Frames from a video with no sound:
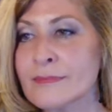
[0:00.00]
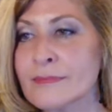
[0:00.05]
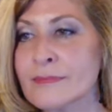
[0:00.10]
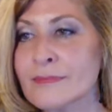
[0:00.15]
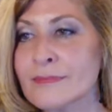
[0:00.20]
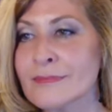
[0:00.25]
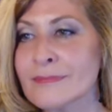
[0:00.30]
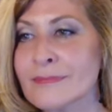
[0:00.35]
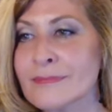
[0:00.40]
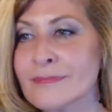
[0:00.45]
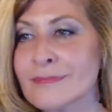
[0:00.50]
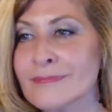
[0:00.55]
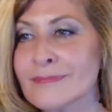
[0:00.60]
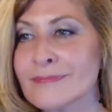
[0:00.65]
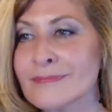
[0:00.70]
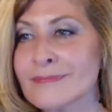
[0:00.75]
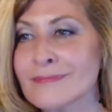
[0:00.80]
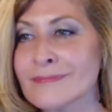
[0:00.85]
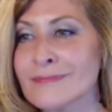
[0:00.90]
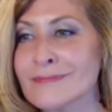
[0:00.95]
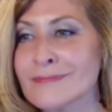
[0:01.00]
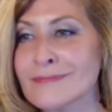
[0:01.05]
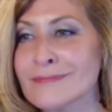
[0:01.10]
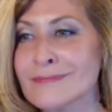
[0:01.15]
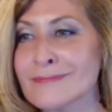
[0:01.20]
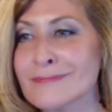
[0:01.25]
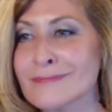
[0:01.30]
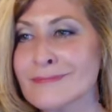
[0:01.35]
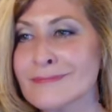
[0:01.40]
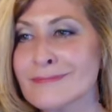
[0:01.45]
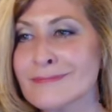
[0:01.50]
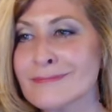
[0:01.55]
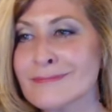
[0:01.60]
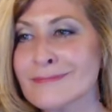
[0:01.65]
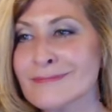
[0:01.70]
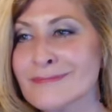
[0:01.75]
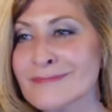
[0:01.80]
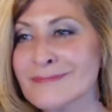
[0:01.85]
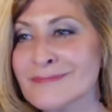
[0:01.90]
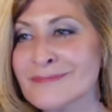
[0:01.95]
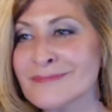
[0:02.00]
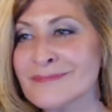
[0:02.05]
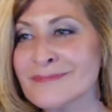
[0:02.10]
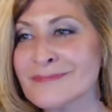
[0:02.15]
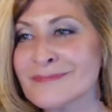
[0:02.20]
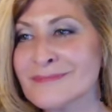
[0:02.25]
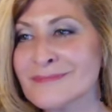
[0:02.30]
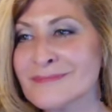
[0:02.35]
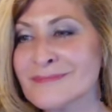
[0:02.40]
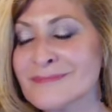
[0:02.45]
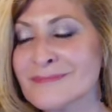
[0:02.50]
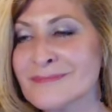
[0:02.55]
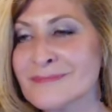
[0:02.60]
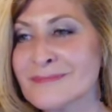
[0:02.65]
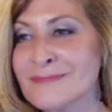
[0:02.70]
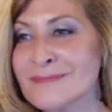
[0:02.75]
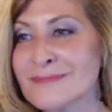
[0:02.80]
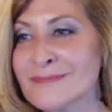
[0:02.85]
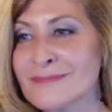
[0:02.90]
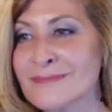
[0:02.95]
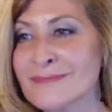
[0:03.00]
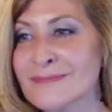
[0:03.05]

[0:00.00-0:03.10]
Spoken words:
(not speaking)